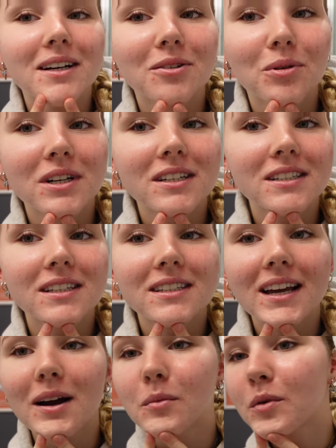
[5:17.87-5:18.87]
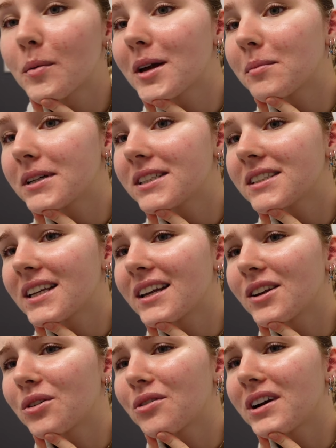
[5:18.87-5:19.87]
Why does this camera make my
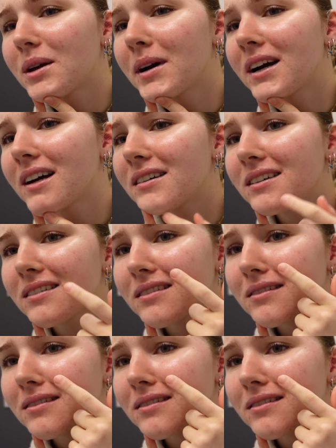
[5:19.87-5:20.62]
skin look really bad?